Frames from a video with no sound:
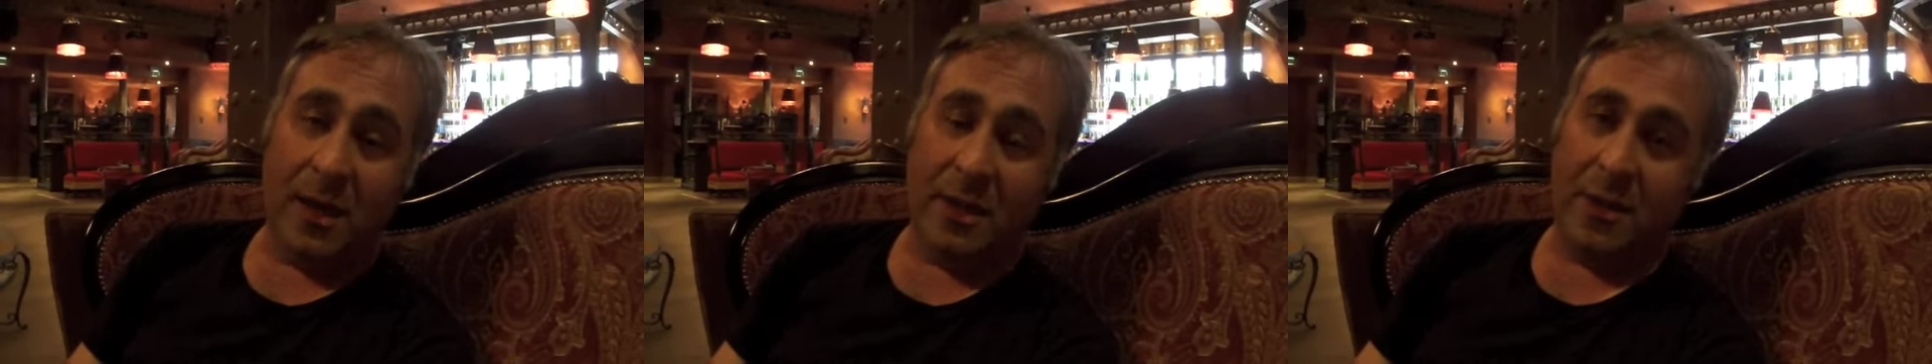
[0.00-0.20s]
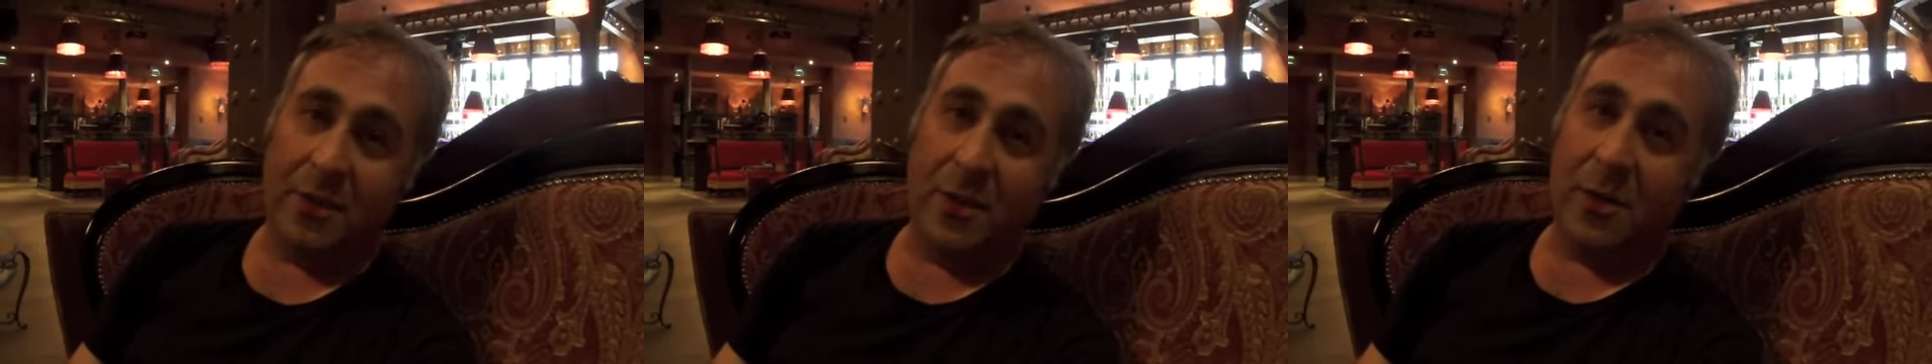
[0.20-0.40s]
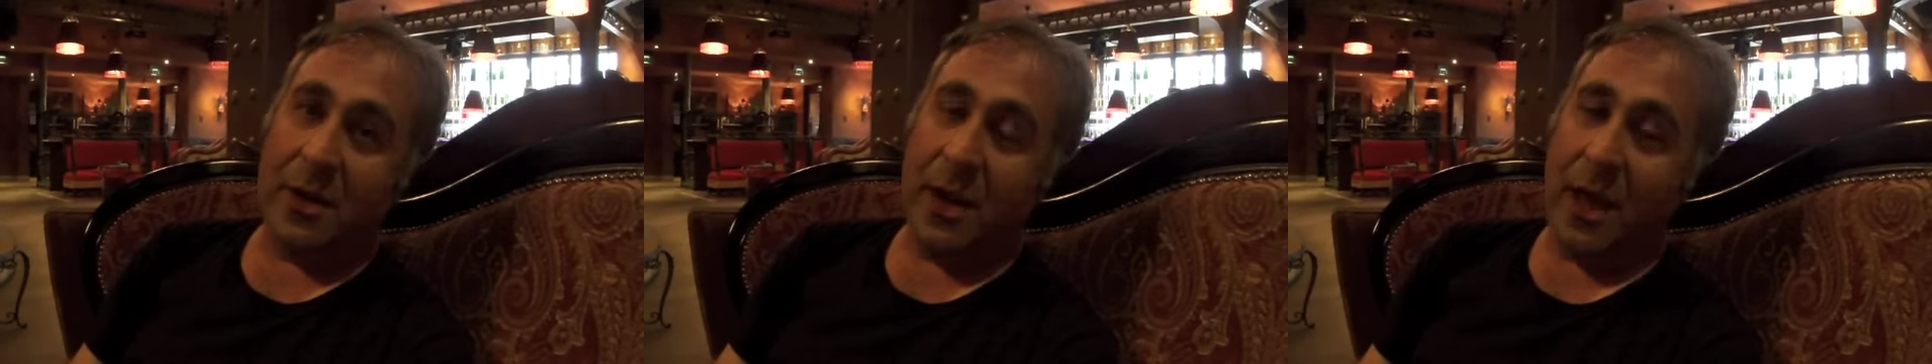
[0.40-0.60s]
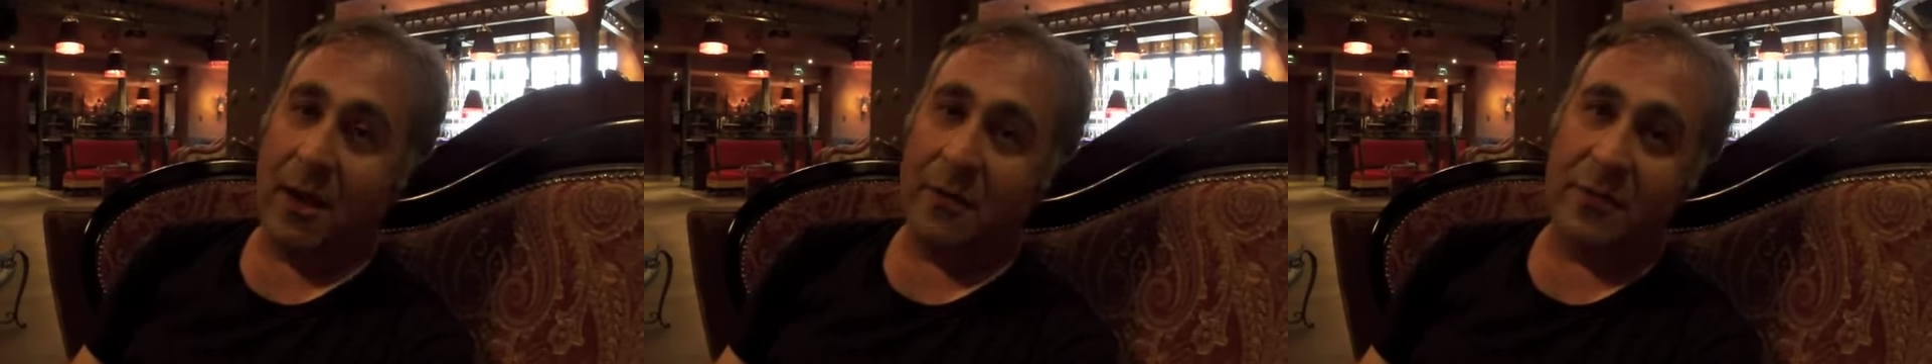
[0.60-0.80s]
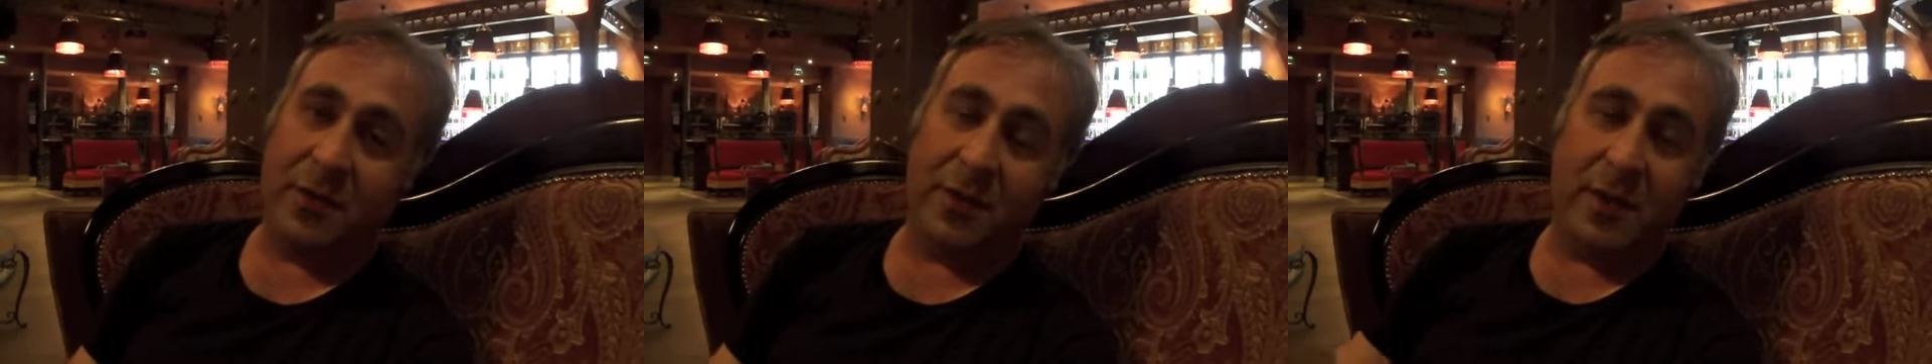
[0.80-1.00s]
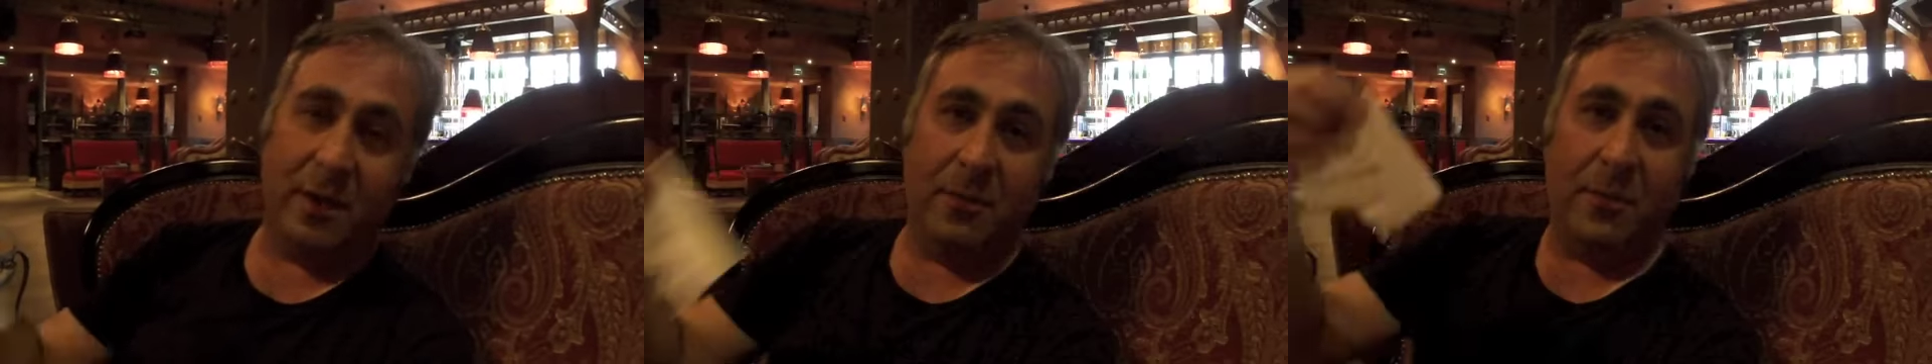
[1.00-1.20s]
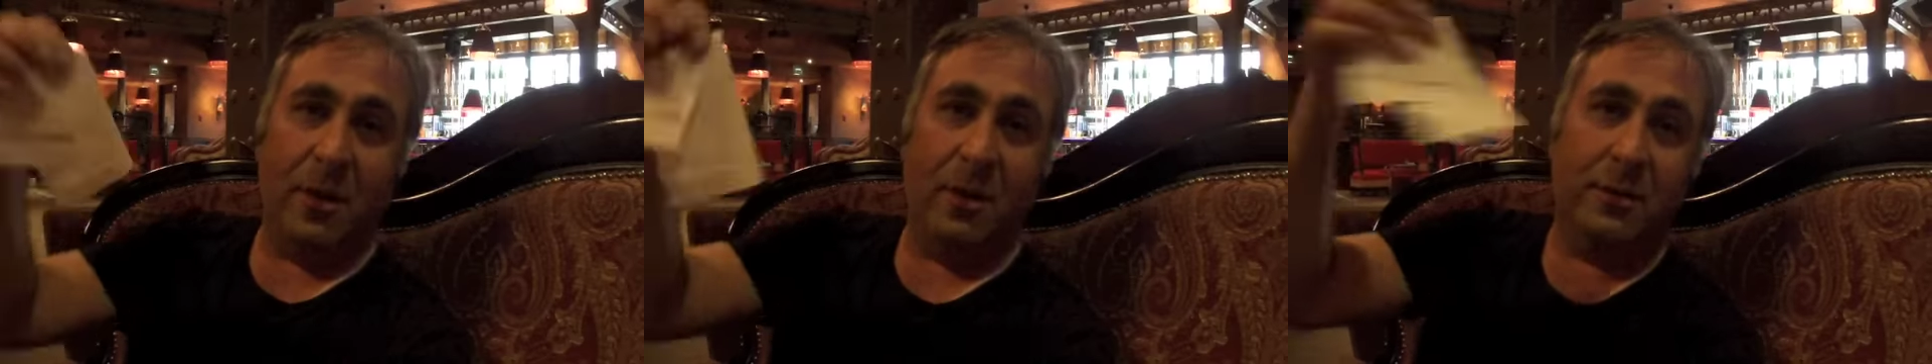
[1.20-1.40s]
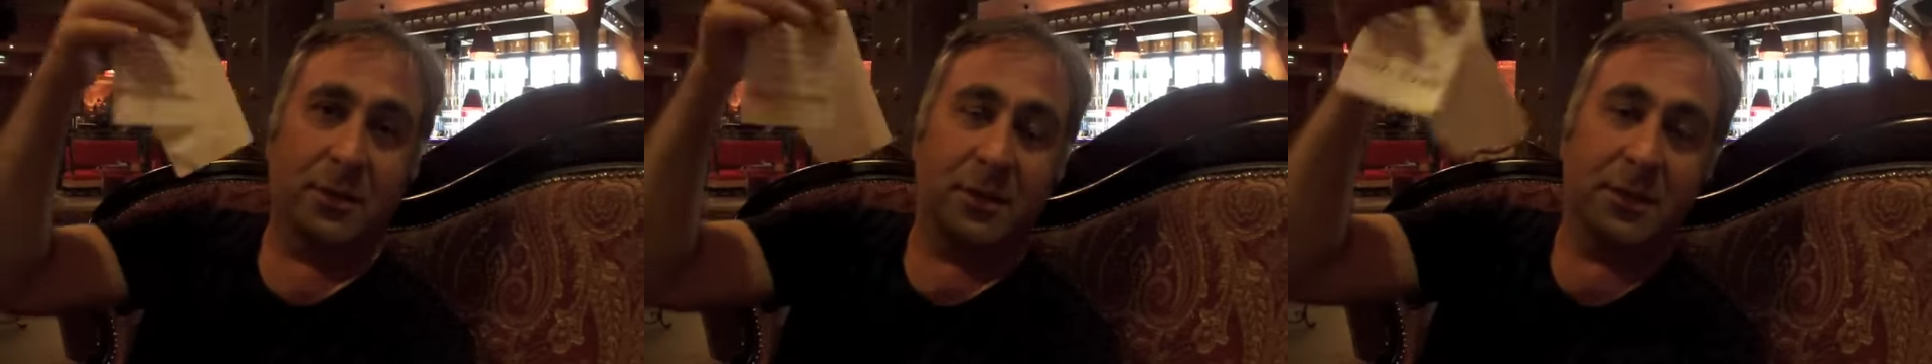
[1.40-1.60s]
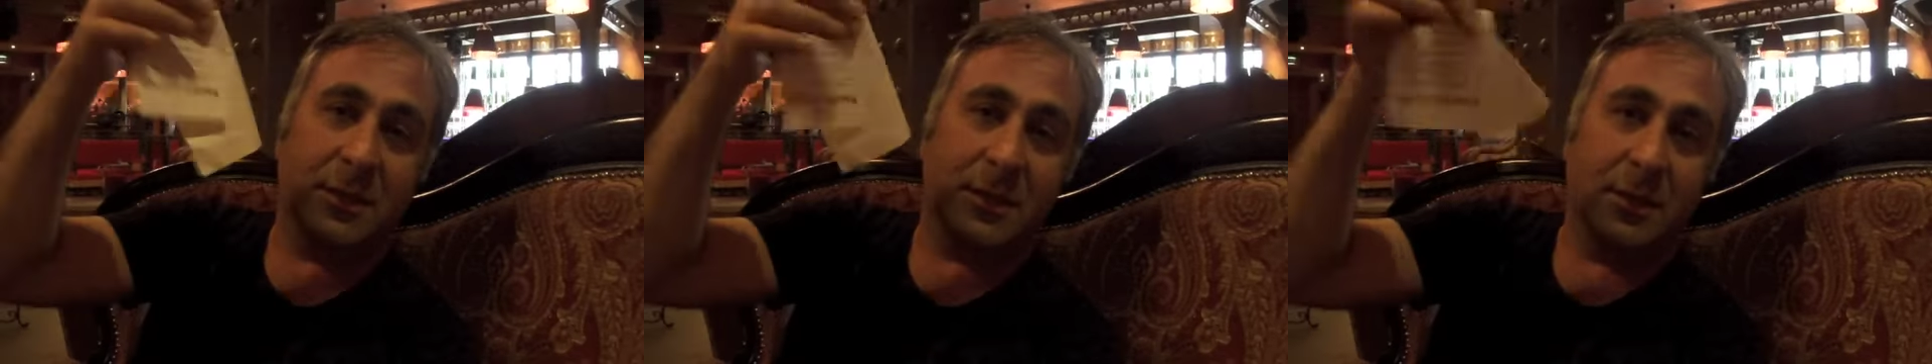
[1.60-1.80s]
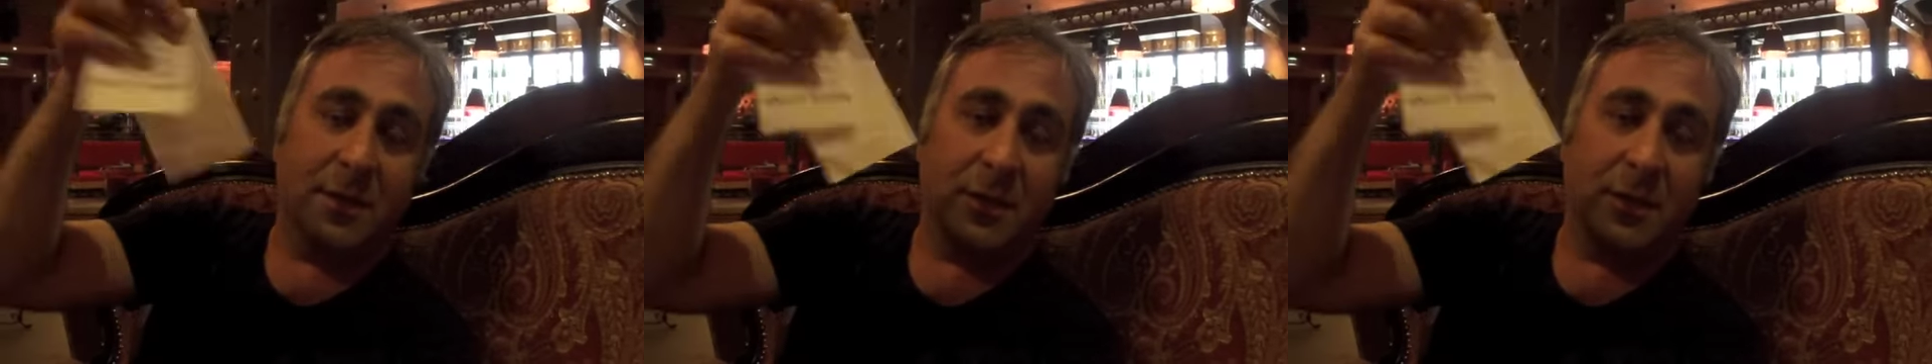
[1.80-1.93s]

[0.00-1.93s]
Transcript: They don't have to keep all these